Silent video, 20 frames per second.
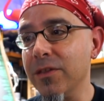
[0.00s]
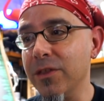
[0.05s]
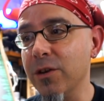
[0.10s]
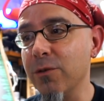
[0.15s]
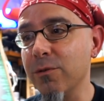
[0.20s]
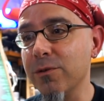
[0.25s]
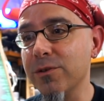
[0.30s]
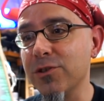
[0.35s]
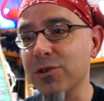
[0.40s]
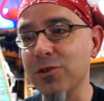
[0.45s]

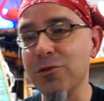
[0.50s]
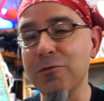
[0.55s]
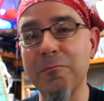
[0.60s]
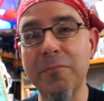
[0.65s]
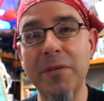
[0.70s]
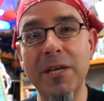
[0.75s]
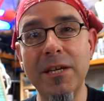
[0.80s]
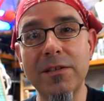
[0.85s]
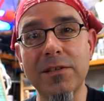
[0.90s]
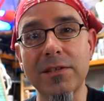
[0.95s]
there were certain
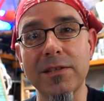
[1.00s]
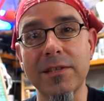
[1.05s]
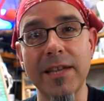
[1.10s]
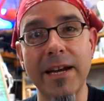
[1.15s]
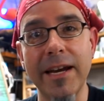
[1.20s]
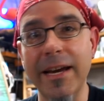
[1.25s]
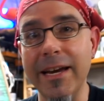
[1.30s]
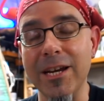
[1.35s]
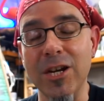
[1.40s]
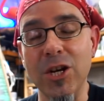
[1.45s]
pieces
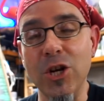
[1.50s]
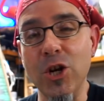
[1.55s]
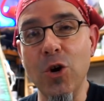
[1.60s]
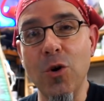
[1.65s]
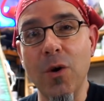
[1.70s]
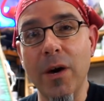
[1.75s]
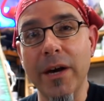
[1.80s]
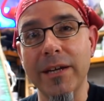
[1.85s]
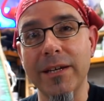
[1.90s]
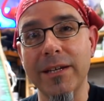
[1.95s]
that I had
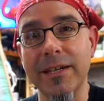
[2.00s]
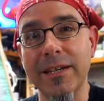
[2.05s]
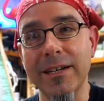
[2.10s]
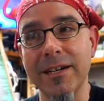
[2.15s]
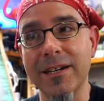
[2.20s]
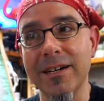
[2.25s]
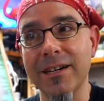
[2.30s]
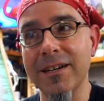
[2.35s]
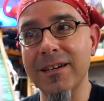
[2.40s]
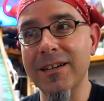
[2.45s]
no
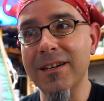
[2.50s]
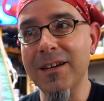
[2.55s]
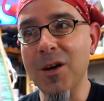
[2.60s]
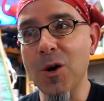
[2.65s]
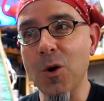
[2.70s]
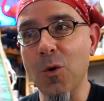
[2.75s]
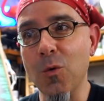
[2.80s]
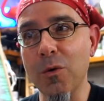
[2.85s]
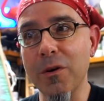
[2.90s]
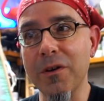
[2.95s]
idea
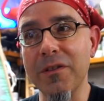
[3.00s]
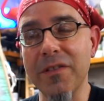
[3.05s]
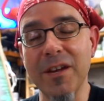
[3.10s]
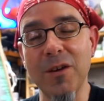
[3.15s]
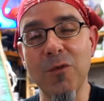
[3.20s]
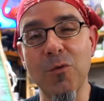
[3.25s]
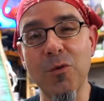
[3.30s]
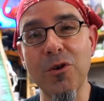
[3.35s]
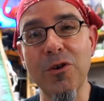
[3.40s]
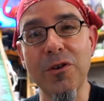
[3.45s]
where
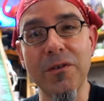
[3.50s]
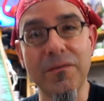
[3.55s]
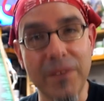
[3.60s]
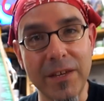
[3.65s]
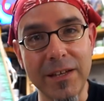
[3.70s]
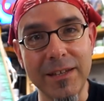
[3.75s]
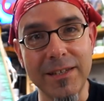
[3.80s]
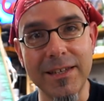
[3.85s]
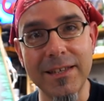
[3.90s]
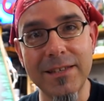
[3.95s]
they were if
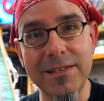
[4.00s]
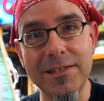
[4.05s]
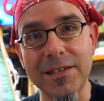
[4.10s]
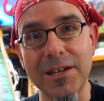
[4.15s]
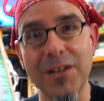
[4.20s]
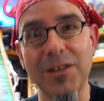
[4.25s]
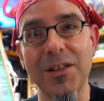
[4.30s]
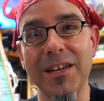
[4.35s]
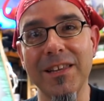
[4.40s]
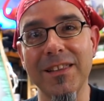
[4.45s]
they did
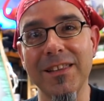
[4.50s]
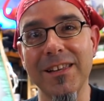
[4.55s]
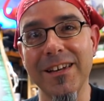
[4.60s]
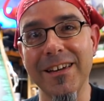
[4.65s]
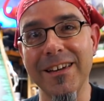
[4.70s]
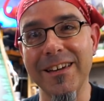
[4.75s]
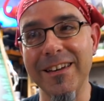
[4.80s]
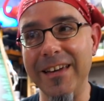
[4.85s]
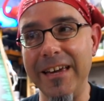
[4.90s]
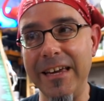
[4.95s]
sell
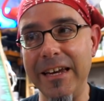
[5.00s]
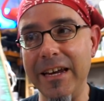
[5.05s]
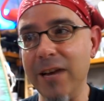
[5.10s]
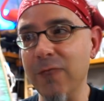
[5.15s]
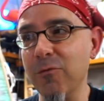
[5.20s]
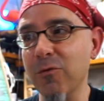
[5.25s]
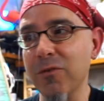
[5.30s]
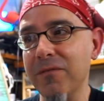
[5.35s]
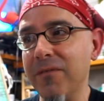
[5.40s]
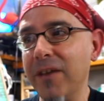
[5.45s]
online. And
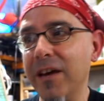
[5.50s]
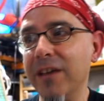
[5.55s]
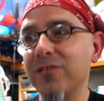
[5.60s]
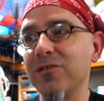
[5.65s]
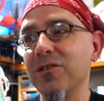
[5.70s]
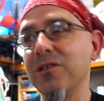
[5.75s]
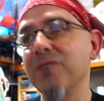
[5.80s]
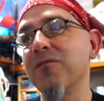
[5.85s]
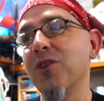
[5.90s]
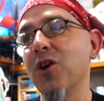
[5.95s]
I would have had
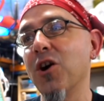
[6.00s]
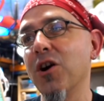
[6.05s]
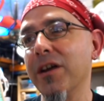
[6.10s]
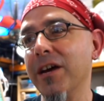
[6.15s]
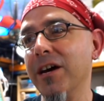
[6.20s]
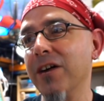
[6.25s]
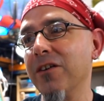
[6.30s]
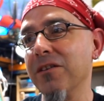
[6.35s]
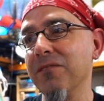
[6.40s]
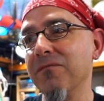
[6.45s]
to have gone
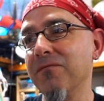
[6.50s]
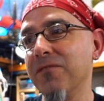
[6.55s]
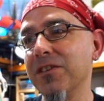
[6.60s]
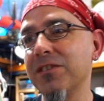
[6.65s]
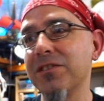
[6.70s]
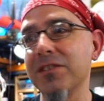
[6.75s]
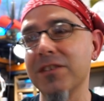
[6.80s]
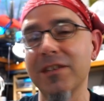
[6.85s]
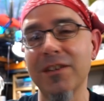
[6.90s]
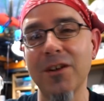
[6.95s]
out and
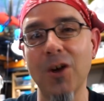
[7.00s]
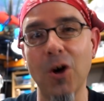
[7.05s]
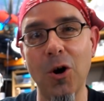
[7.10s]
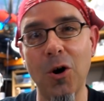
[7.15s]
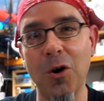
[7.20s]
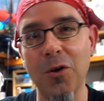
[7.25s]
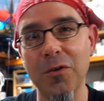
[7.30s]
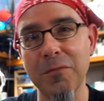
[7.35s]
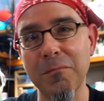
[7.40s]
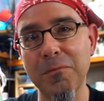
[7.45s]
visited
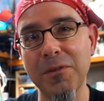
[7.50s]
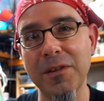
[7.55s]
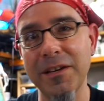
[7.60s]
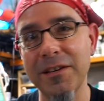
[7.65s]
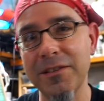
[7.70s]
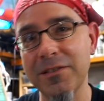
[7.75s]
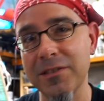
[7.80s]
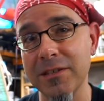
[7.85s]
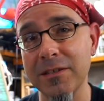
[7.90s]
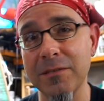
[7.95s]
all the
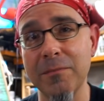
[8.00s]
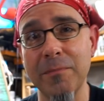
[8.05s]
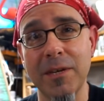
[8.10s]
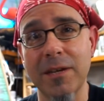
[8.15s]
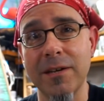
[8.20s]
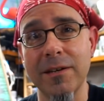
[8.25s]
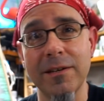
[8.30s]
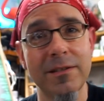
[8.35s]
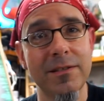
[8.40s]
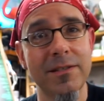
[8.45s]
places
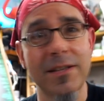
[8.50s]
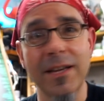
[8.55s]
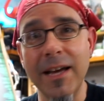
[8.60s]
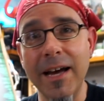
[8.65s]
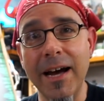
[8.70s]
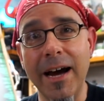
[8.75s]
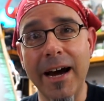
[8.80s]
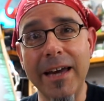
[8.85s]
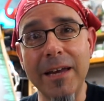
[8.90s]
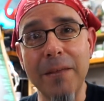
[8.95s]
because
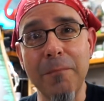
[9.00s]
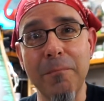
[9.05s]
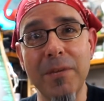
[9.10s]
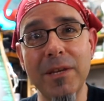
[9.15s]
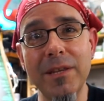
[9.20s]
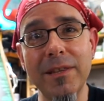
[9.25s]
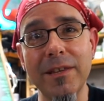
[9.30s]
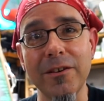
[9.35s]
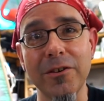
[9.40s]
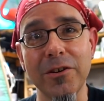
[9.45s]
I hadn't
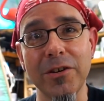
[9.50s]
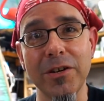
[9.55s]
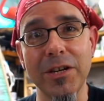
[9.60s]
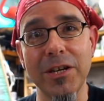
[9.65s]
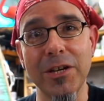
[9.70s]
been there in a